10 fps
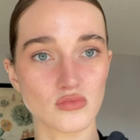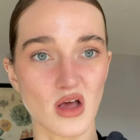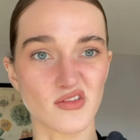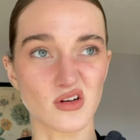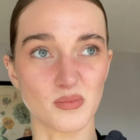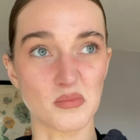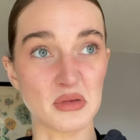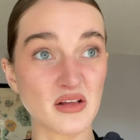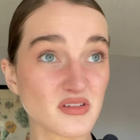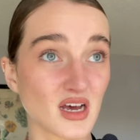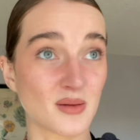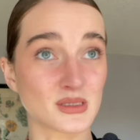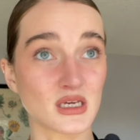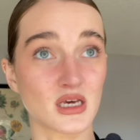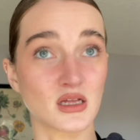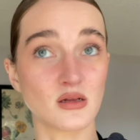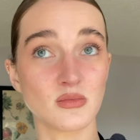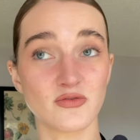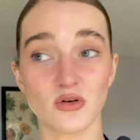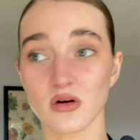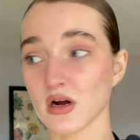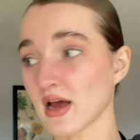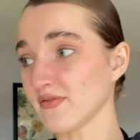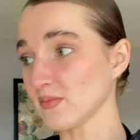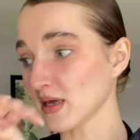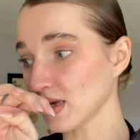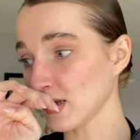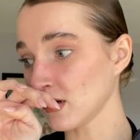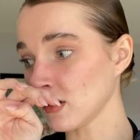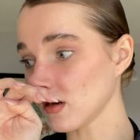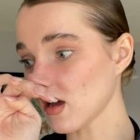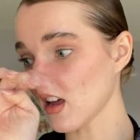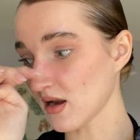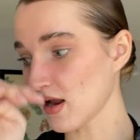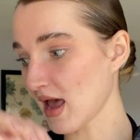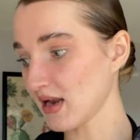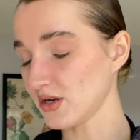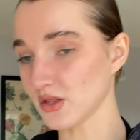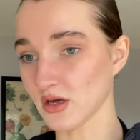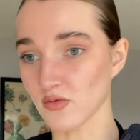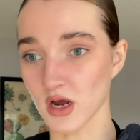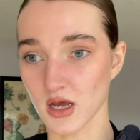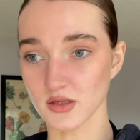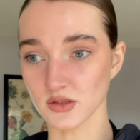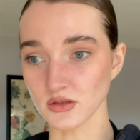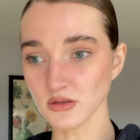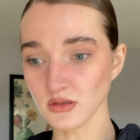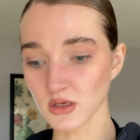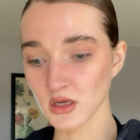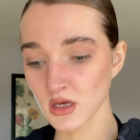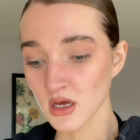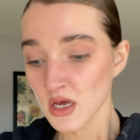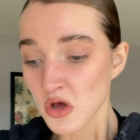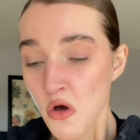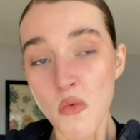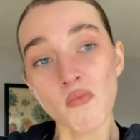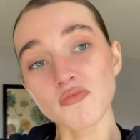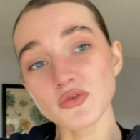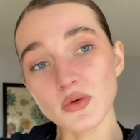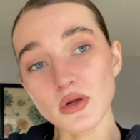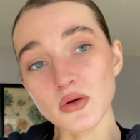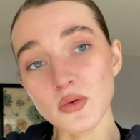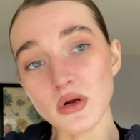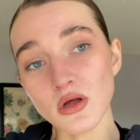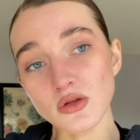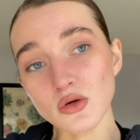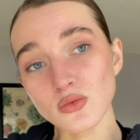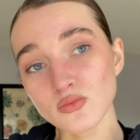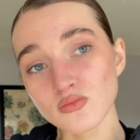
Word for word: I've got a bit of time to kill before I have to meet Keenan and head to the rehearsal. So I don't know what I'll do.